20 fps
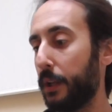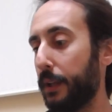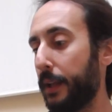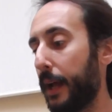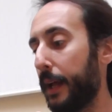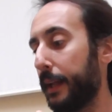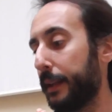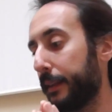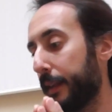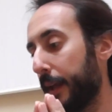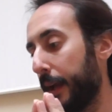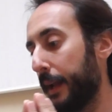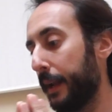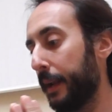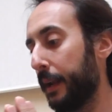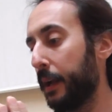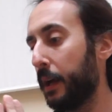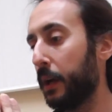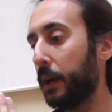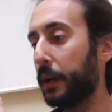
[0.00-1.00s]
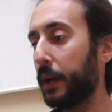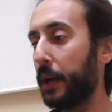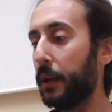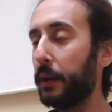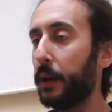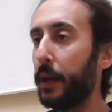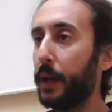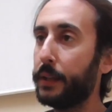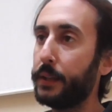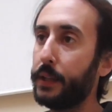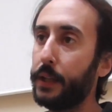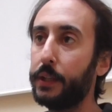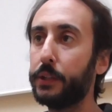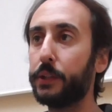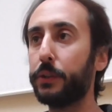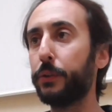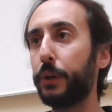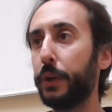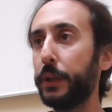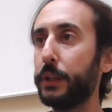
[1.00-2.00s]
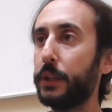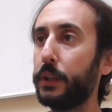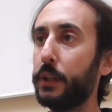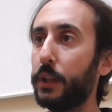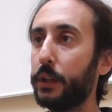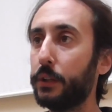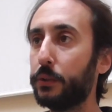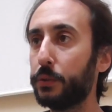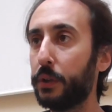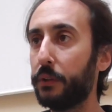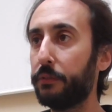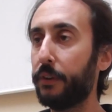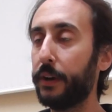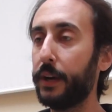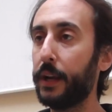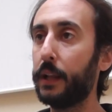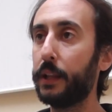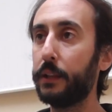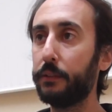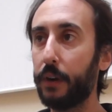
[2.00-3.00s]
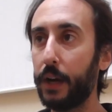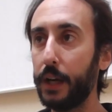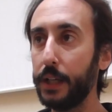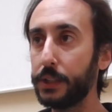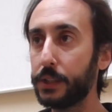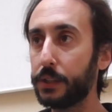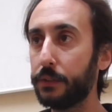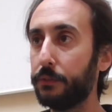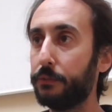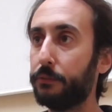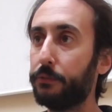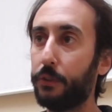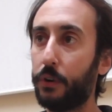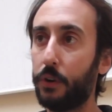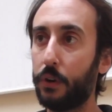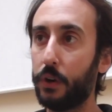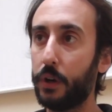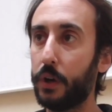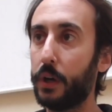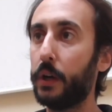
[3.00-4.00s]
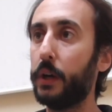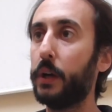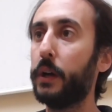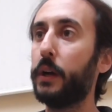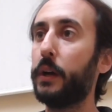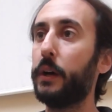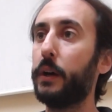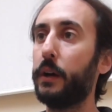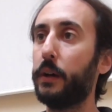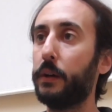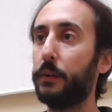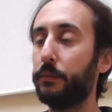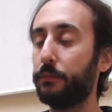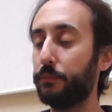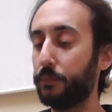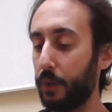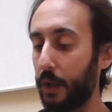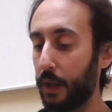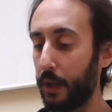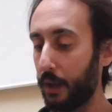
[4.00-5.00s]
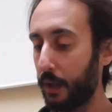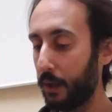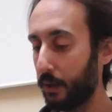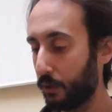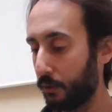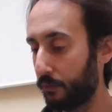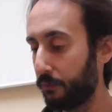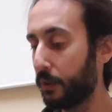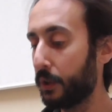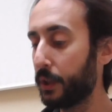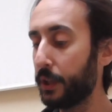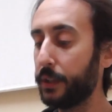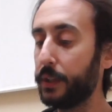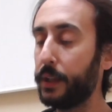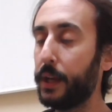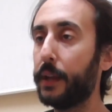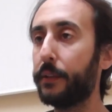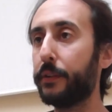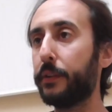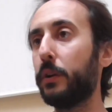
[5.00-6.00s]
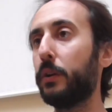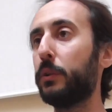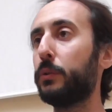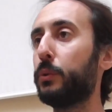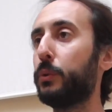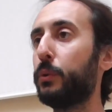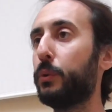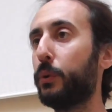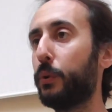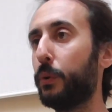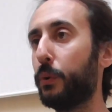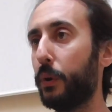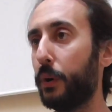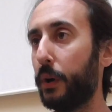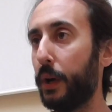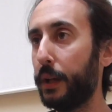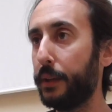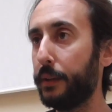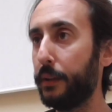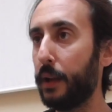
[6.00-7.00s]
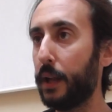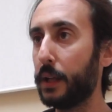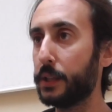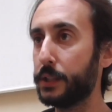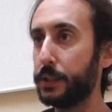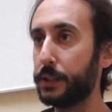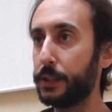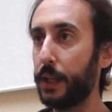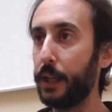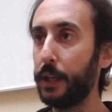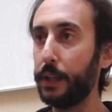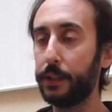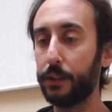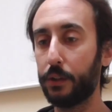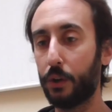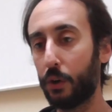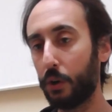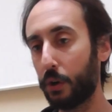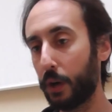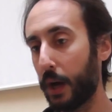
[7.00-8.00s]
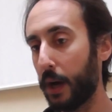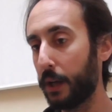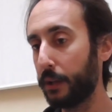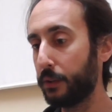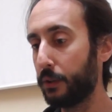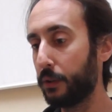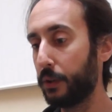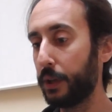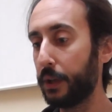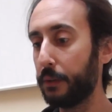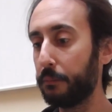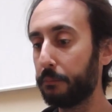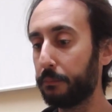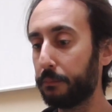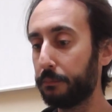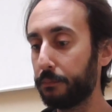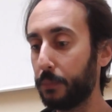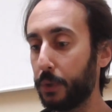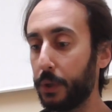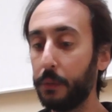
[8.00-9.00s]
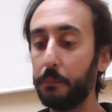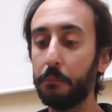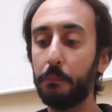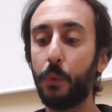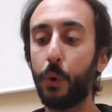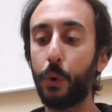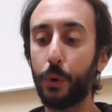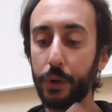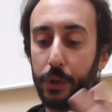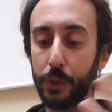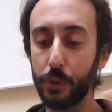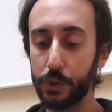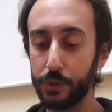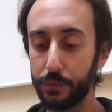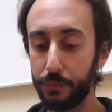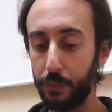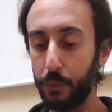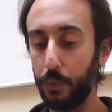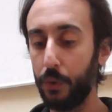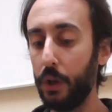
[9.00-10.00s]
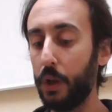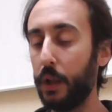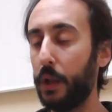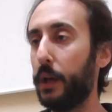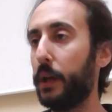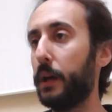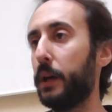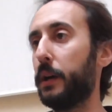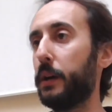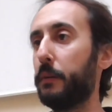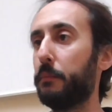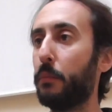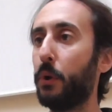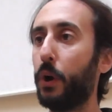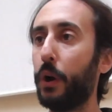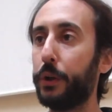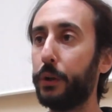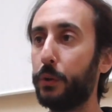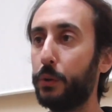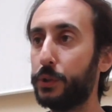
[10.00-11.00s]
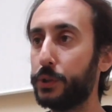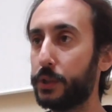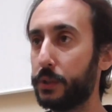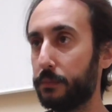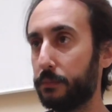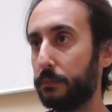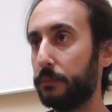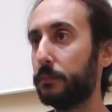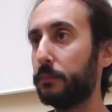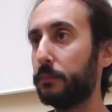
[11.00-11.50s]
that then can get integrated into the final device for converting the ethanol to ethyl acetate or other more useful molecules.